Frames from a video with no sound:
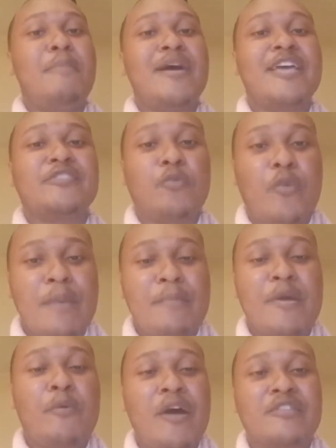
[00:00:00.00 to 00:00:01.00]
but his
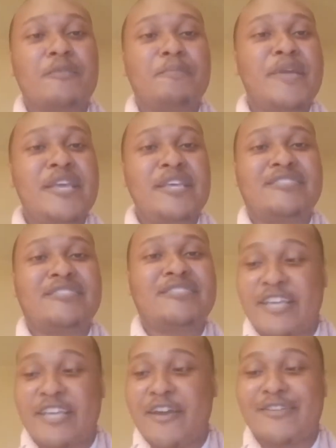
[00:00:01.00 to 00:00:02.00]
women wanted to be
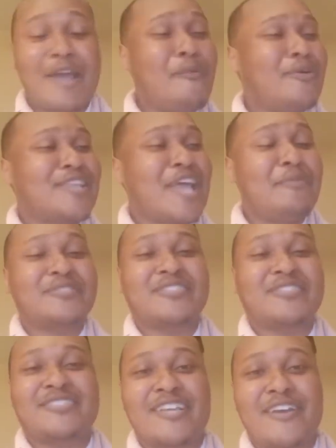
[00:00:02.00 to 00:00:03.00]
sincere. They were
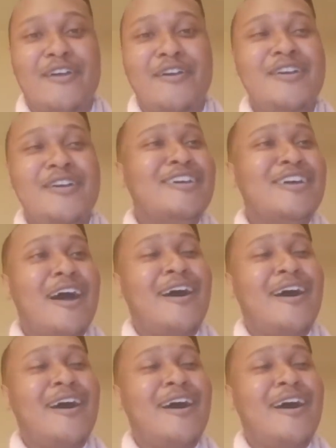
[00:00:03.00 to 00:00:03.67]
sincere.